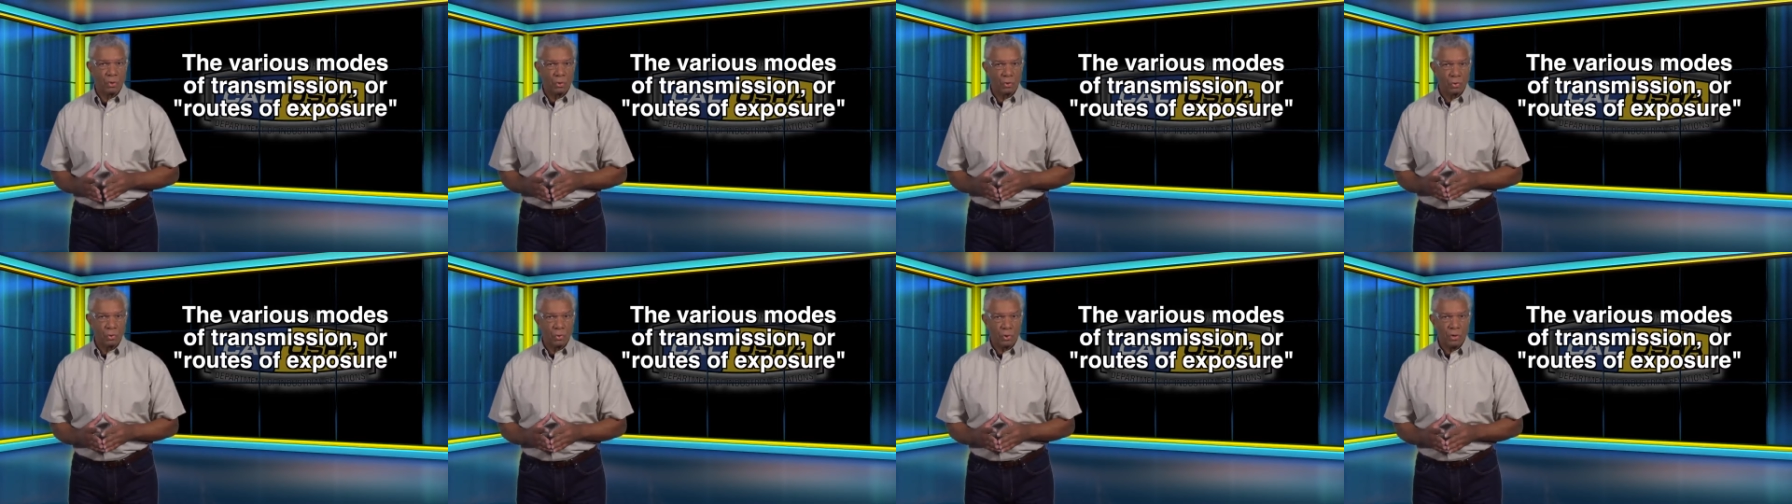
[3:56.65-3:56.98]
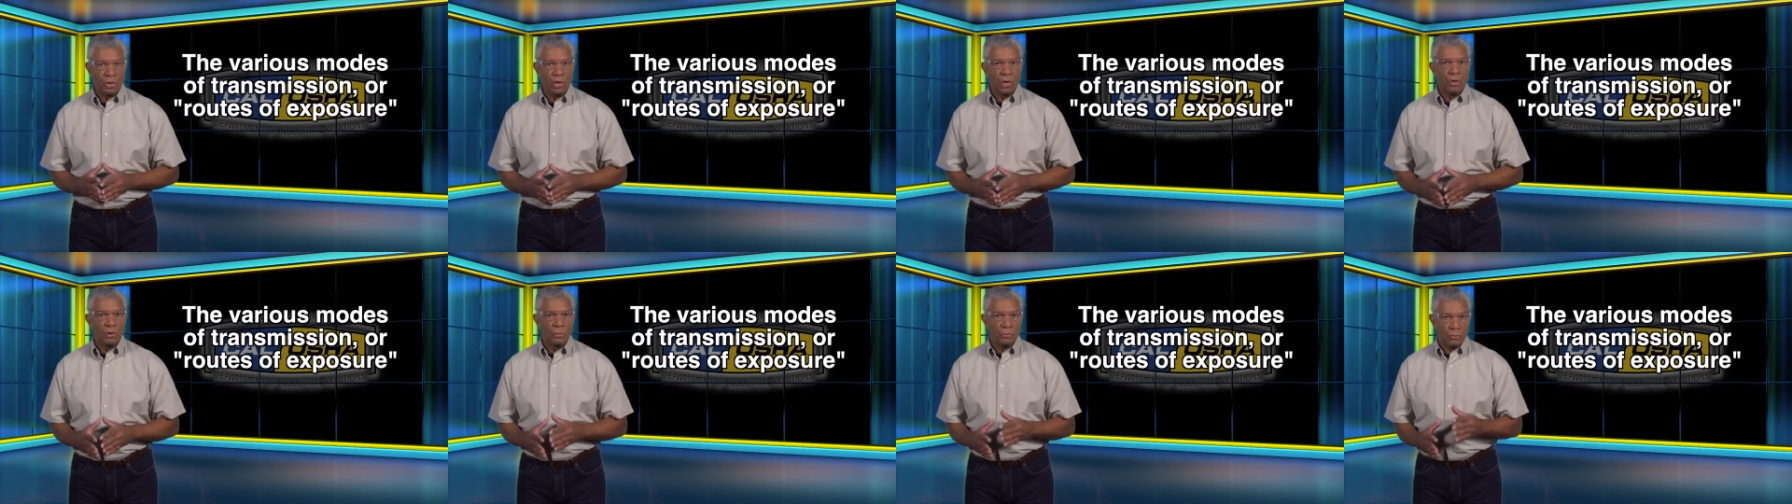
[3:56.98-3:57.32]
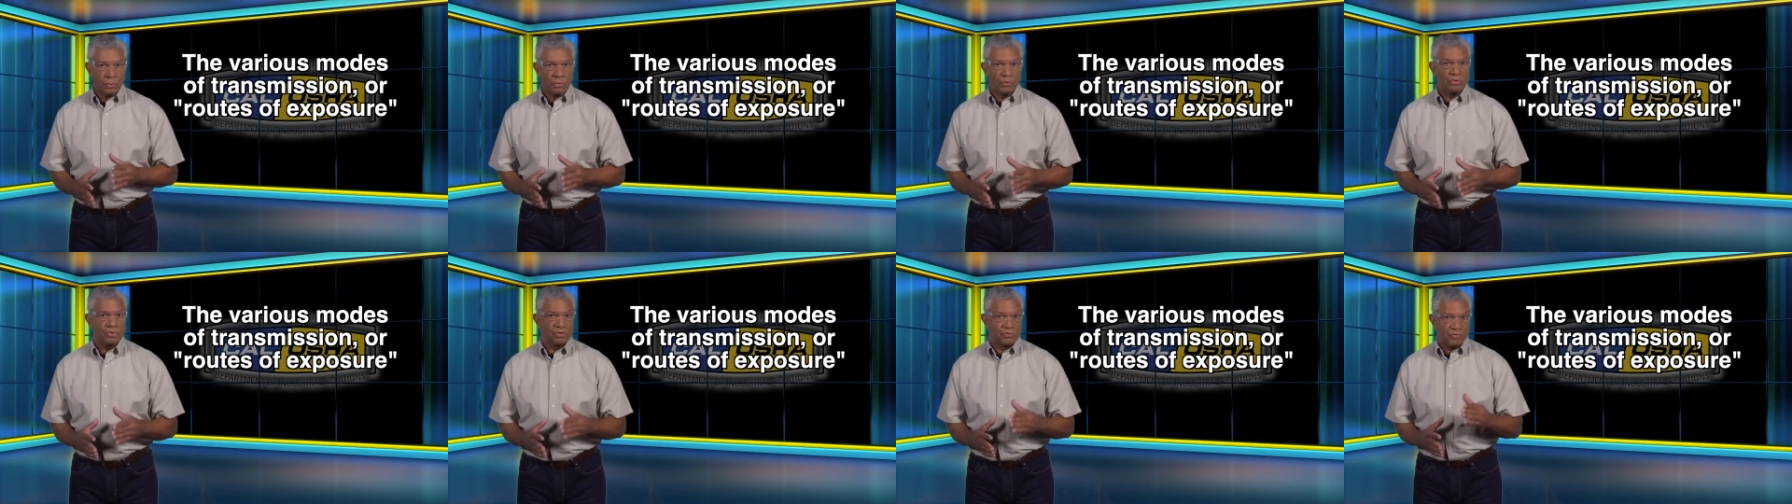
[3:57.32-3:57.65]
or
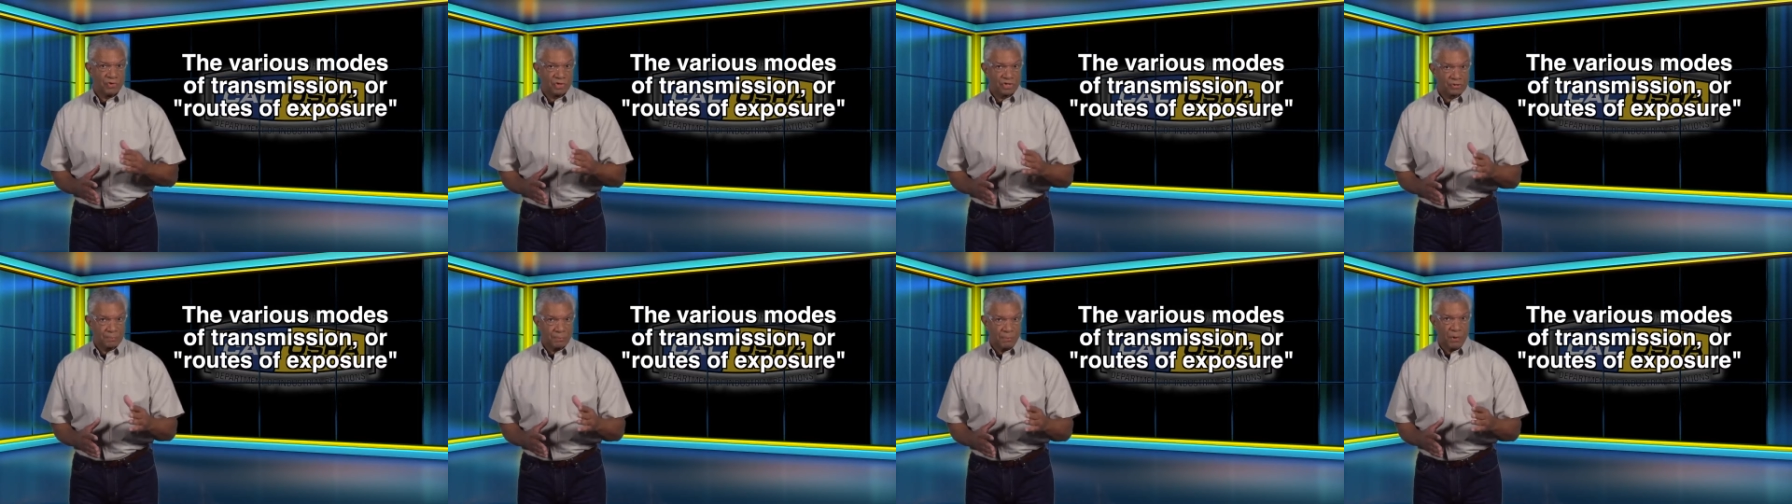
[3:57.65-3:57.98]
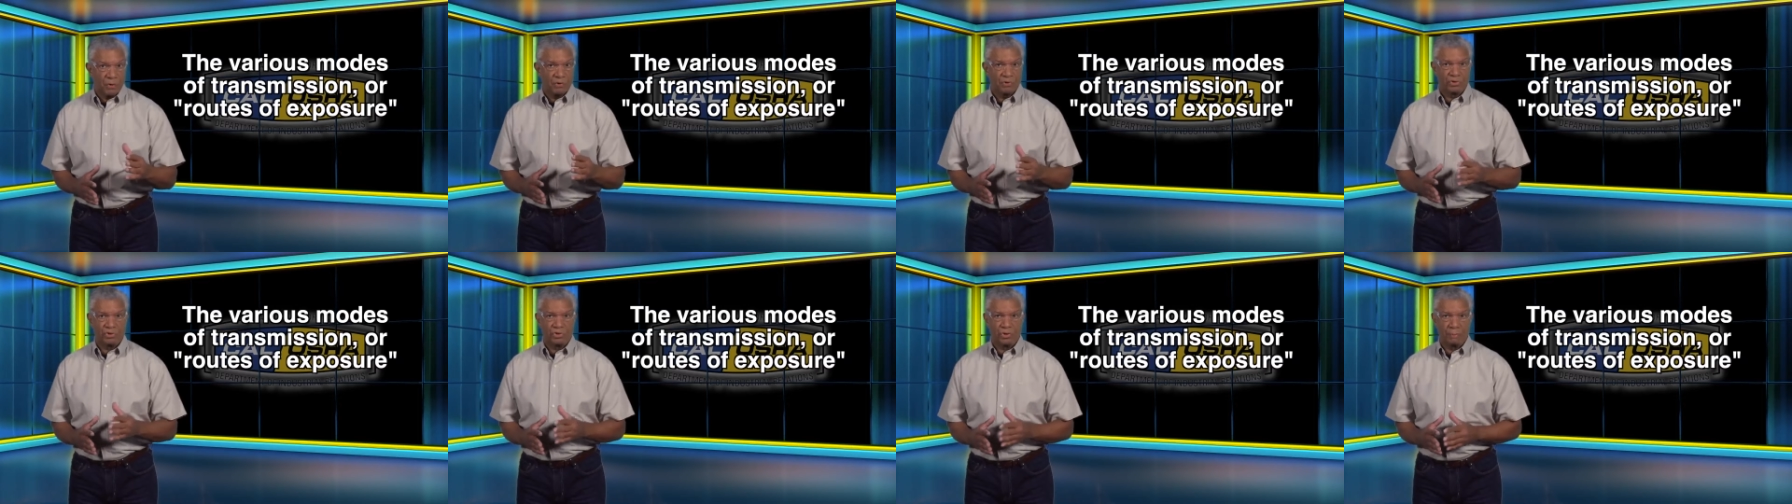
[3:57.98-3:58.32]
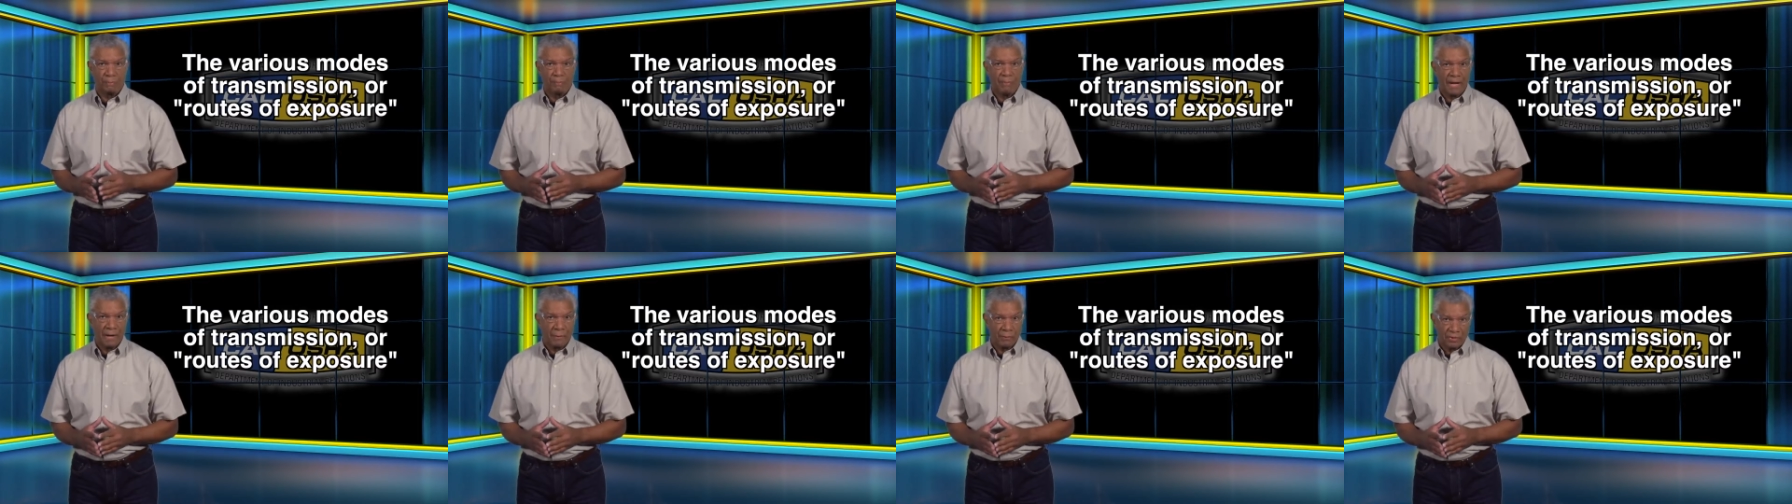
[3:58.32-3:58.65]
routes of exposure,
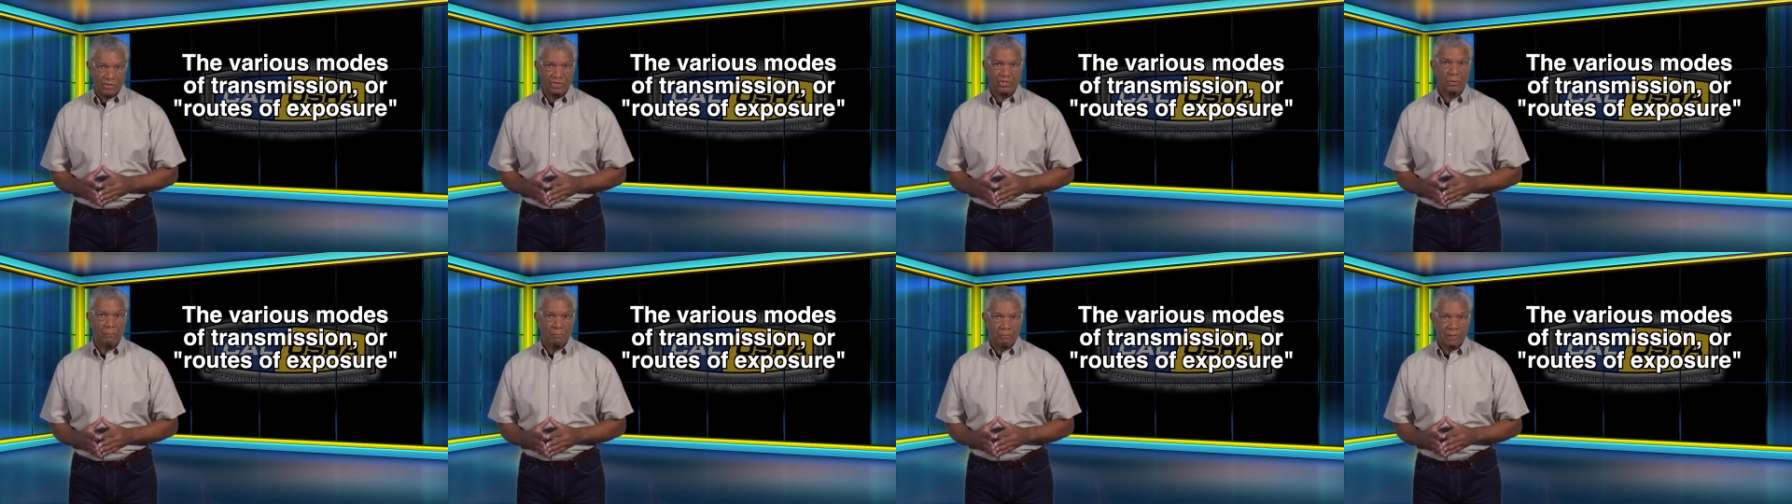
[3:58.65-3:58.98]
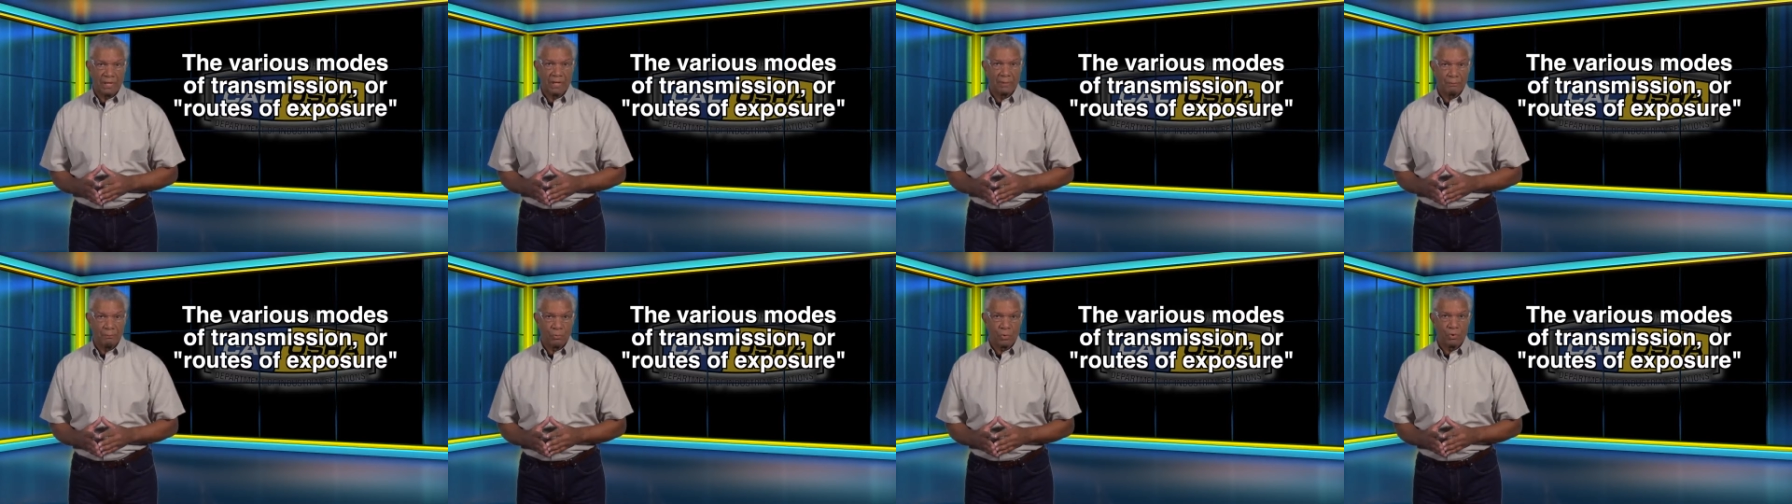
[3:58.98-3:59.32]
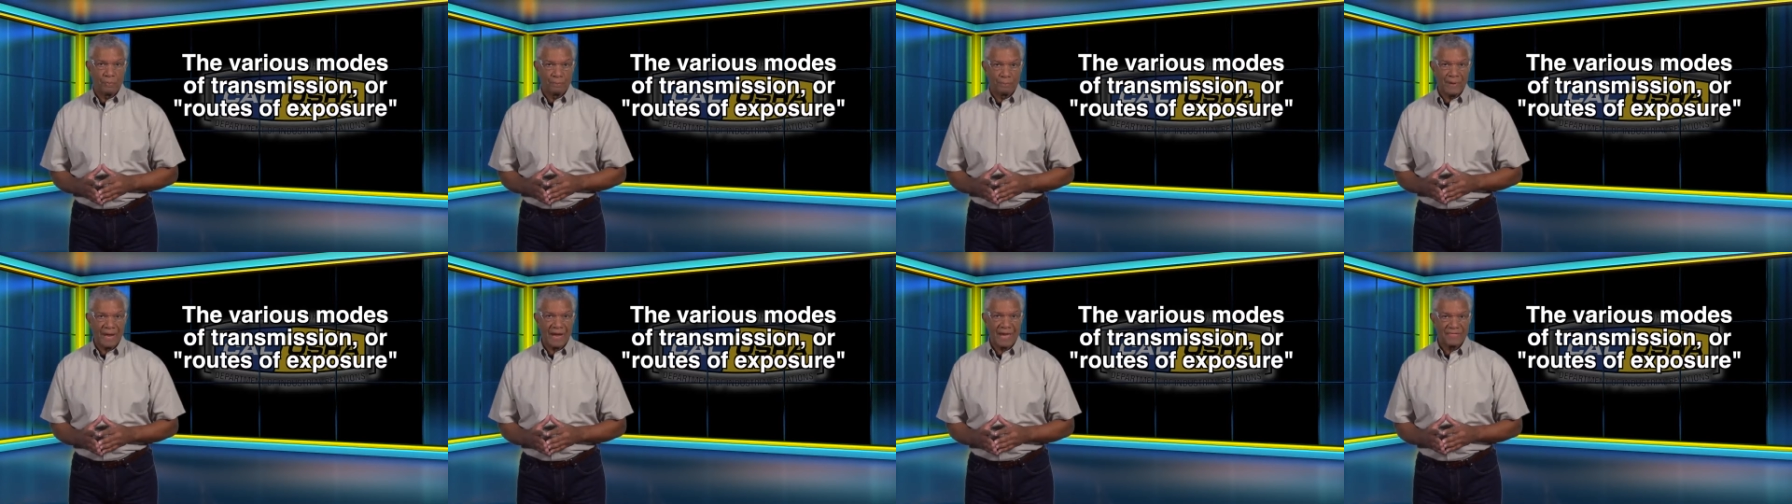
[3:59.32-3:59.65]
by which
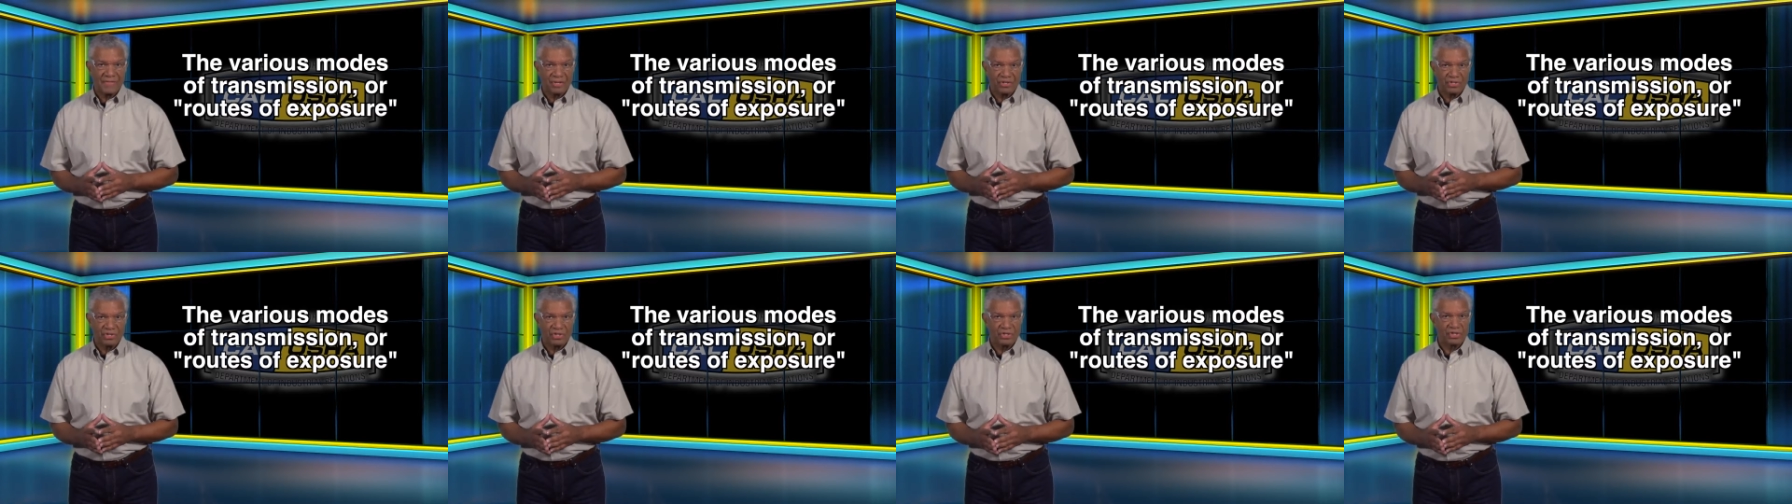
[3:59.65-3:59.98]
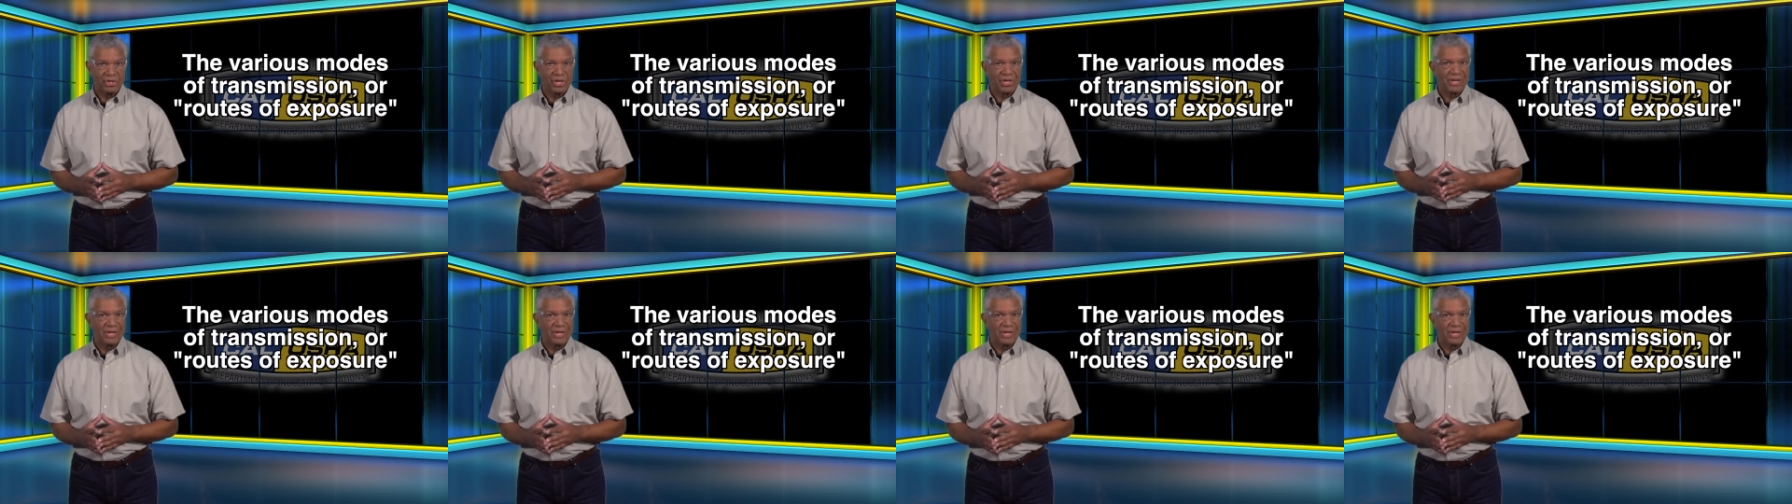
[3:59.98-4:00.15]
bloodborne pathogens